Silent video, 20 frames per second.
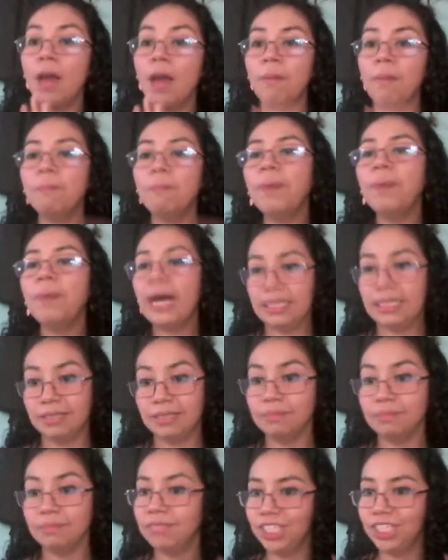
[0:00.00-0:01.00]
But
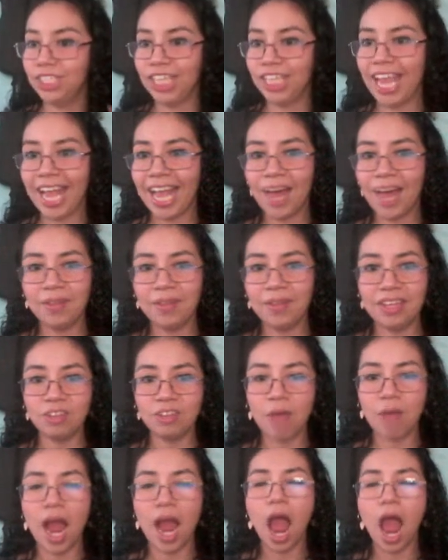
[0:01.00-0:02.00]
check out this
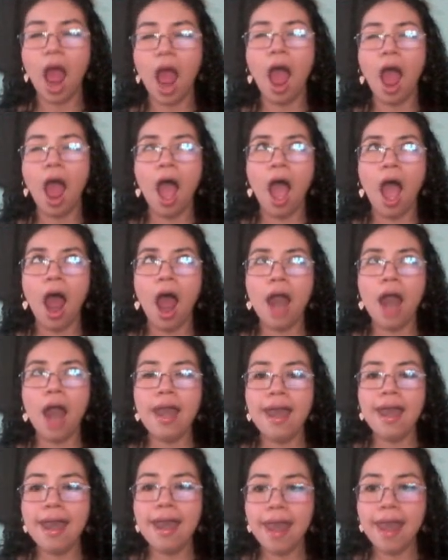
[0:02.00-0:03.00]
one.
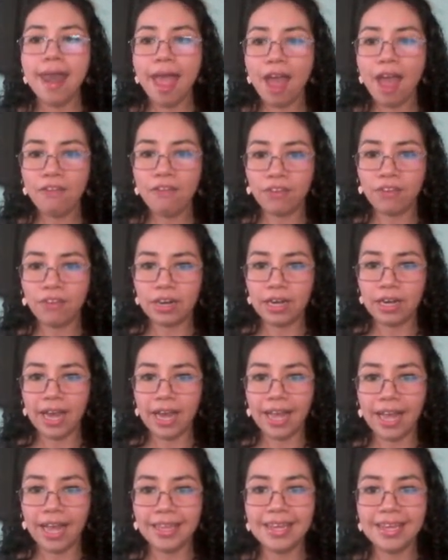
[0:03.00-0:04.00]
Never
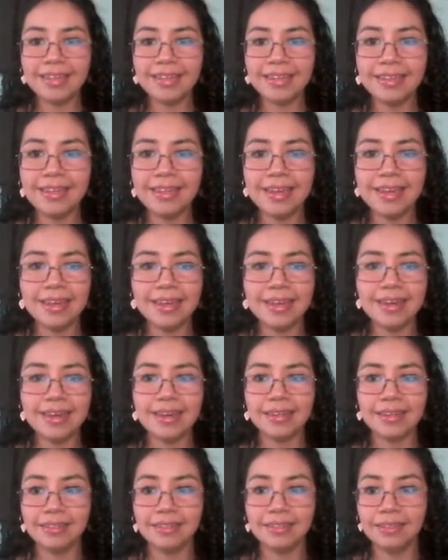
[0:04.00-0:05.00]
had he seen
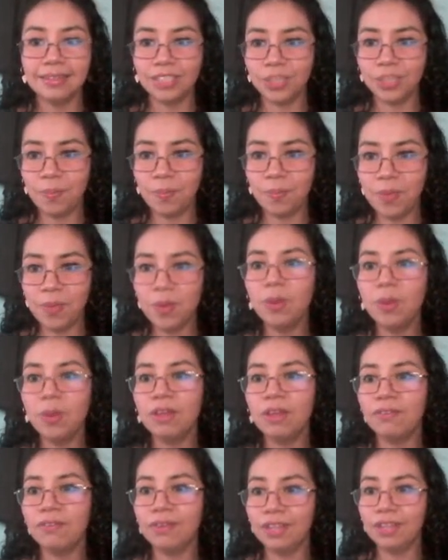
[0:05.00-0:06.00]
such a
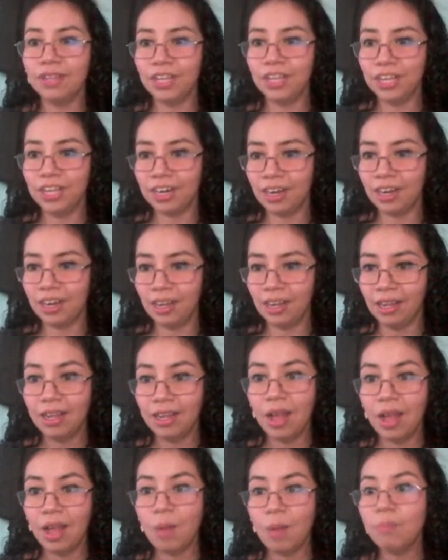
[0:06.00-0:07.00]
beautiful girl.
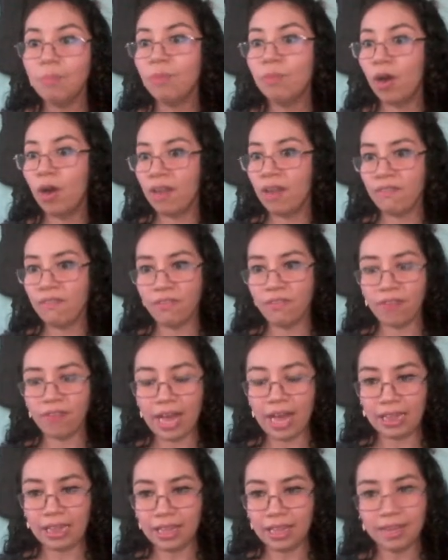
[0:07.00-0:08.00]
More
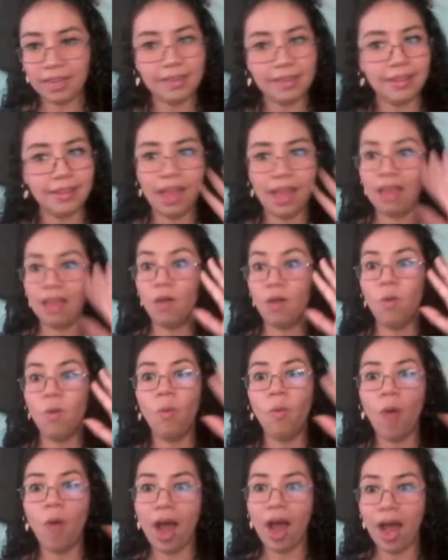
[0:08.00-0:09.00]
emphatic is like,
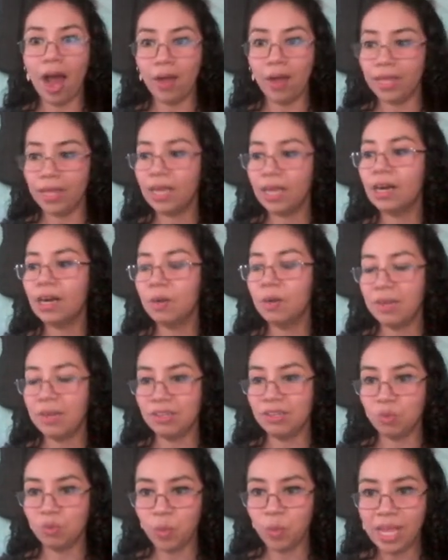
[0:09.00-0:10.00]
wow, the girl
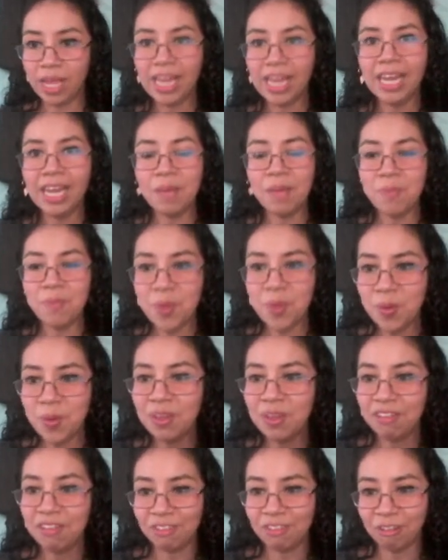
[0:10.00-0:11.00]
was really
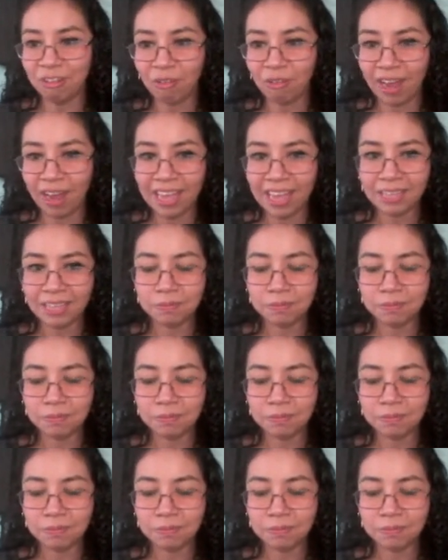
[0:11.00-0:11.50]
beautiful, right?